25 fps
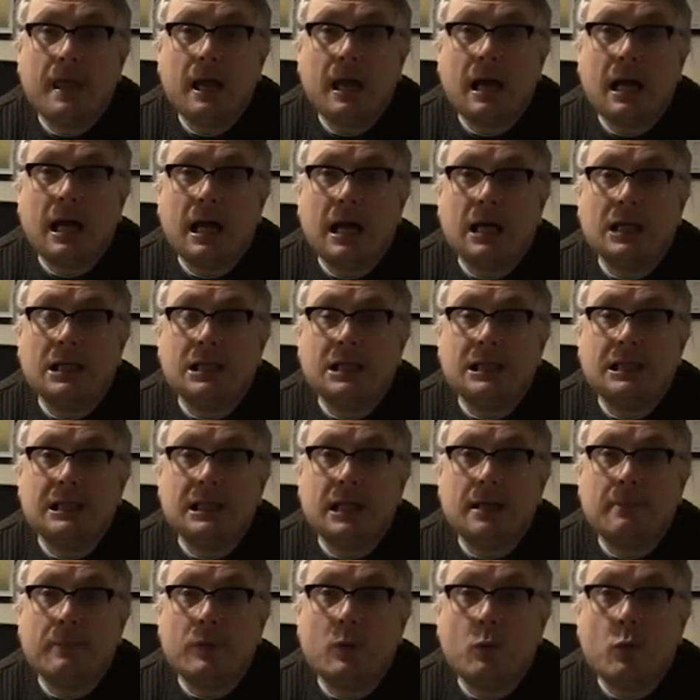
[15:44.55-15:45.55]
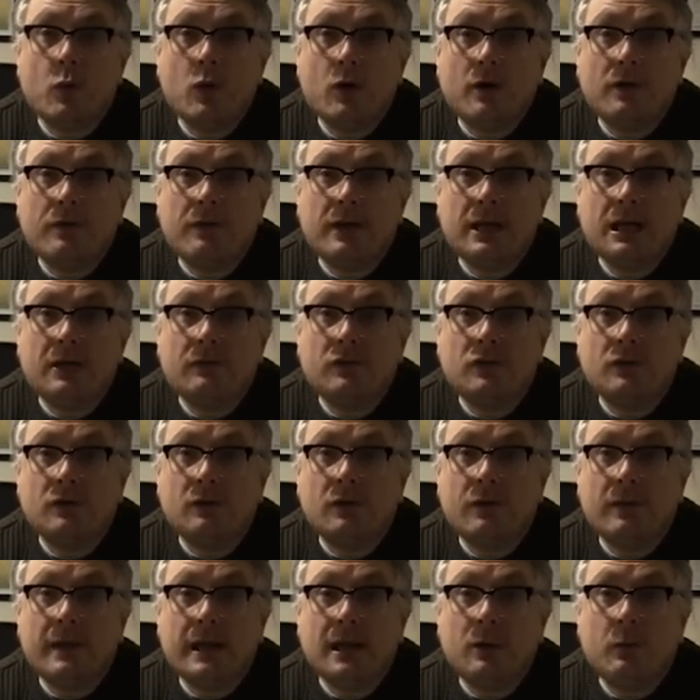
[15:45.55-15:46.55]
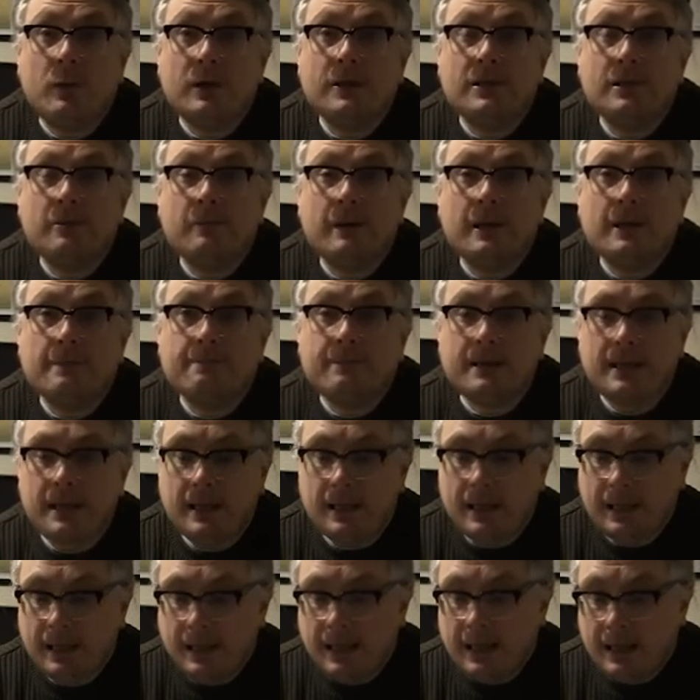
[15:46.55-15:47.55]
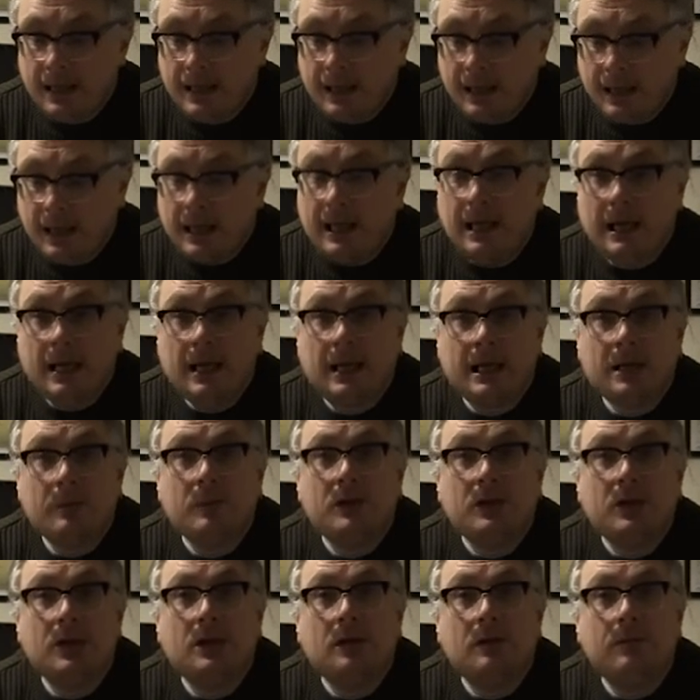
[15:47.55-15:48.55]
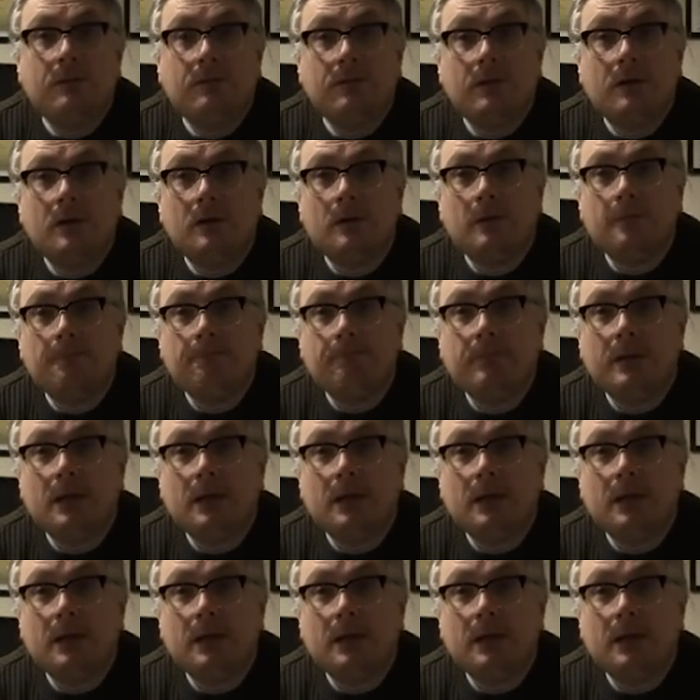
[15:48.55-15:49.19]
and the work they've done on their winter wellbeing, and it was good fun.